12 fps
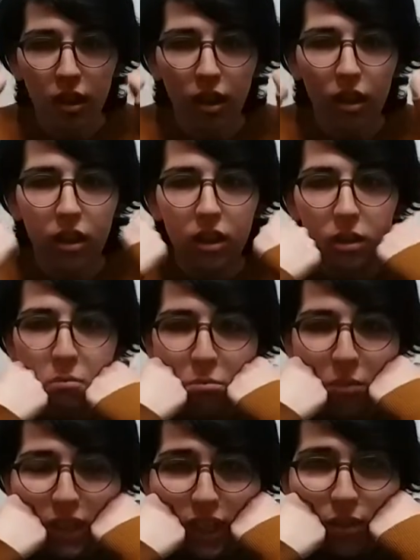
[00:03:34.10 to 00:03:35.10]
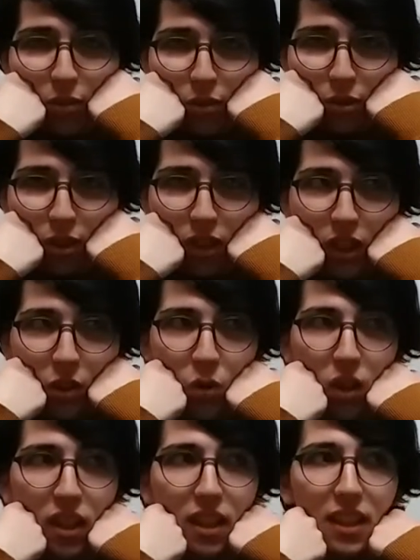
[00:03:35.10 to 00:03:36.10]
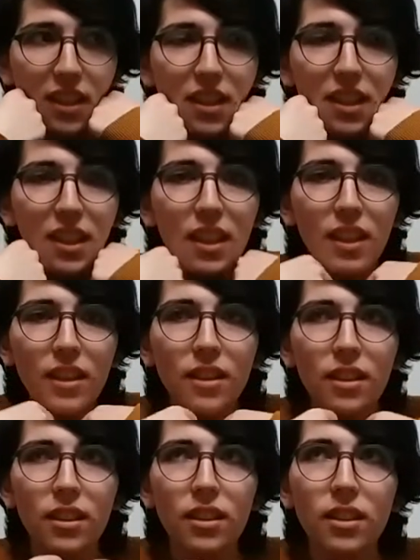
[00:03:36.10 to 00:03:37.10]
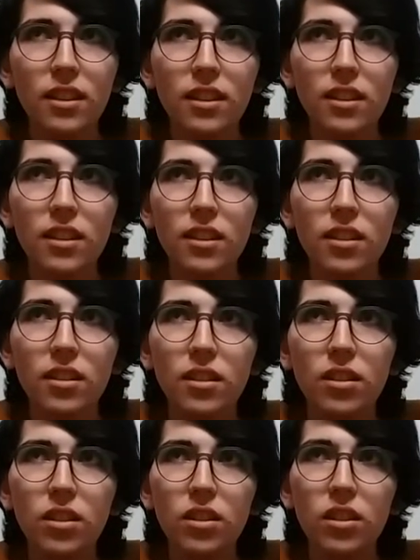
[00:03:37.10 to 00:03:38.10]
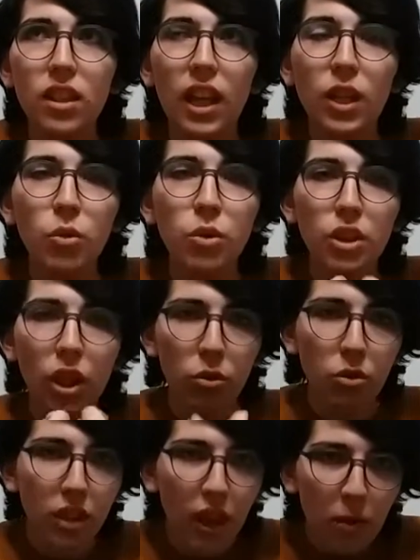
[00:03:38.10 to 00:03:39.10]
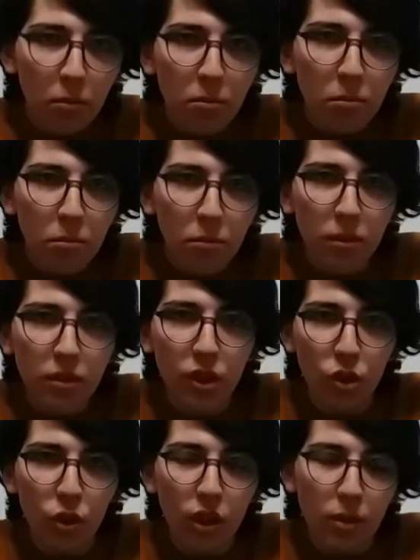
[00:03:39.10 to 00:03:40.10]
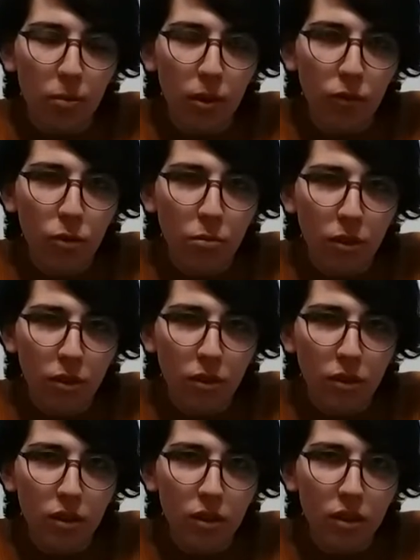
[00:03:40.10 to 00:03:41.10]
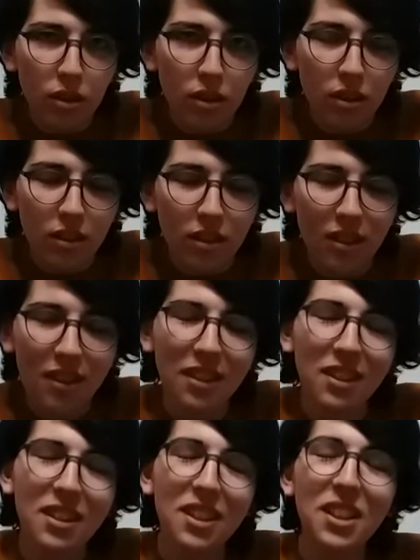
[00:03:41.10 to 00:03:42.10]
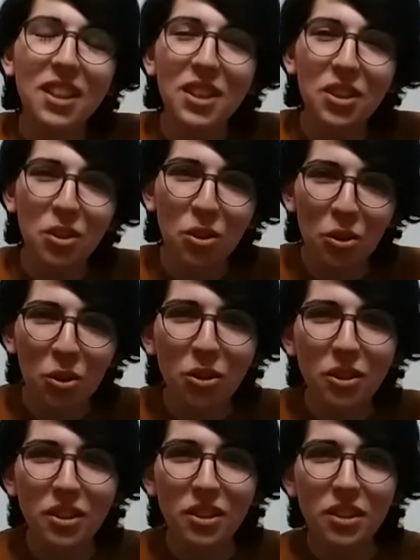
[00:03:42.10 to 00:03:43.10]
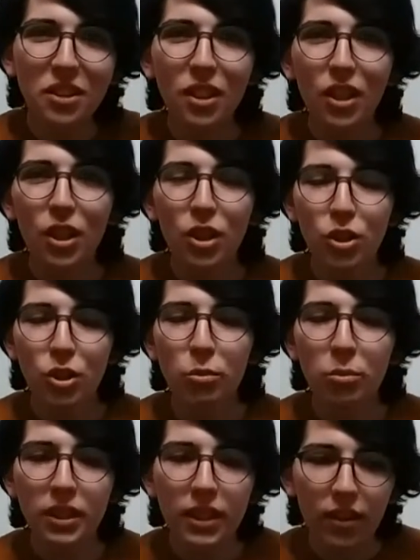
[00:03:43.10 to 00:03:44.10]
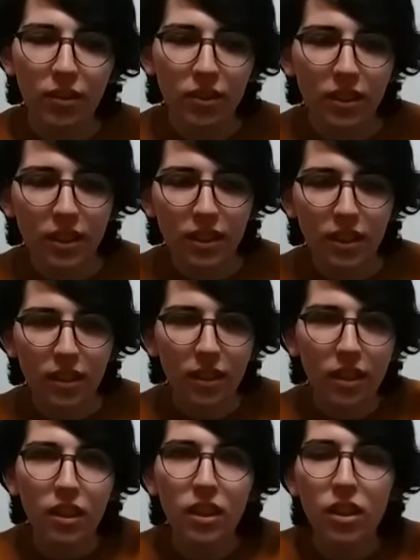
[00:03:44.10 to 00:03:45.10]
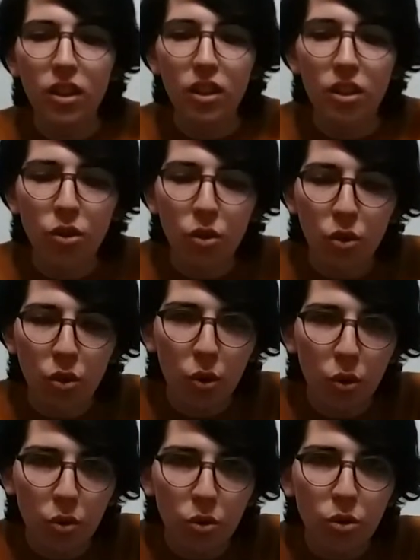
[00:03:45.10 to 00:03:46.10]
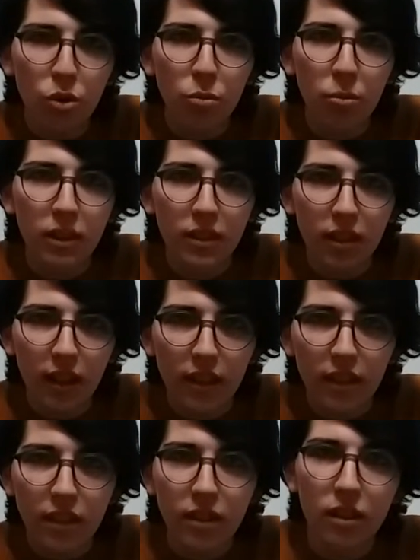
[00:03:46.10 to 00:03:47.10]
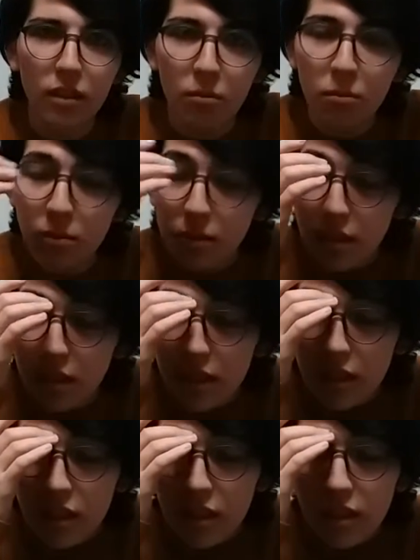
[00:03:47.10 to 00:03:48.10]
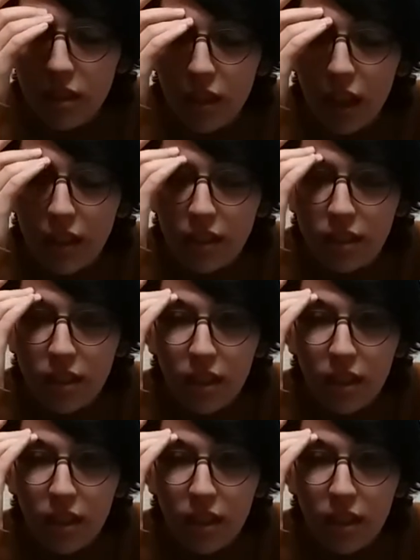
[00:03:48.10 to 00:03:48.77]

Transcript: Meaningful in the way that the language outcome that you expect from the learners should be definite. Your goals should be set, and